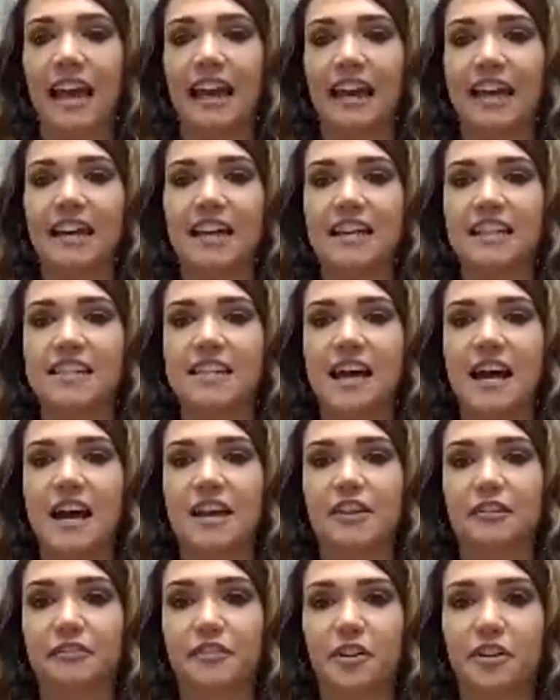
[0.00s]
And
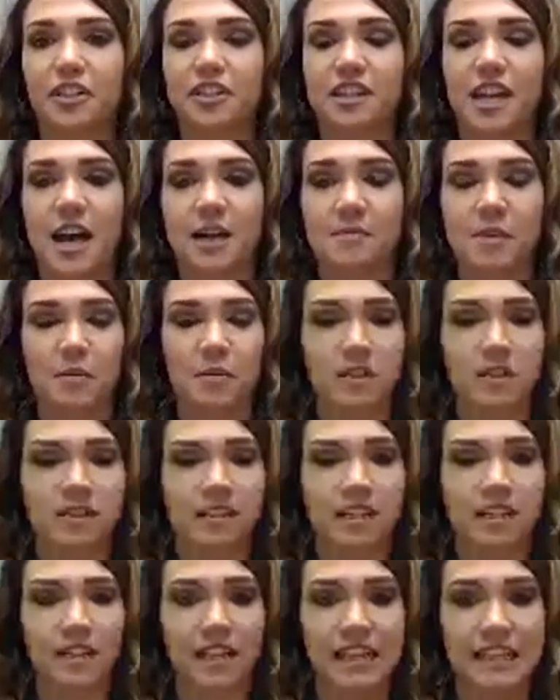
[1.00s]
the first time I
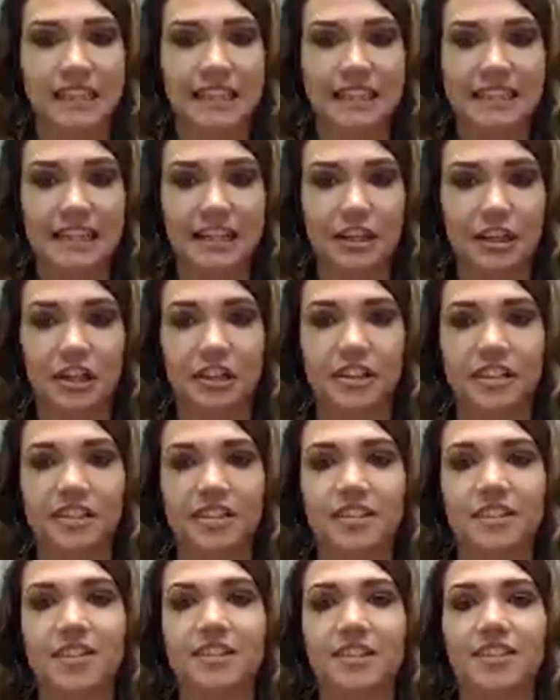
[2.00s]
wasn't even
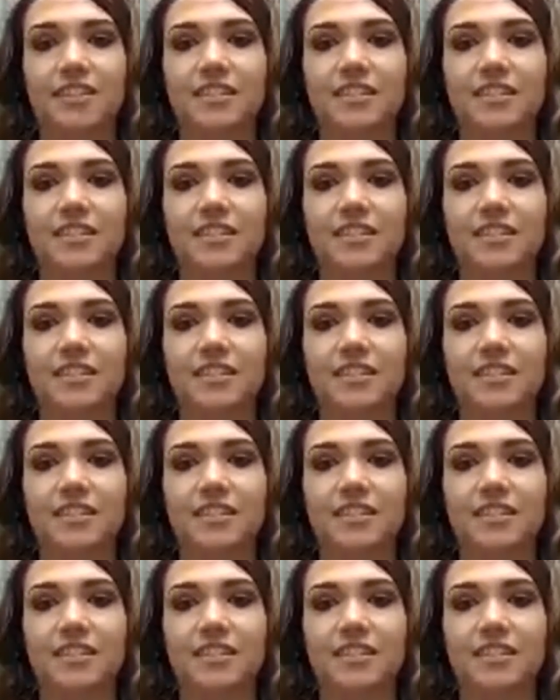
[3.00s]
considered.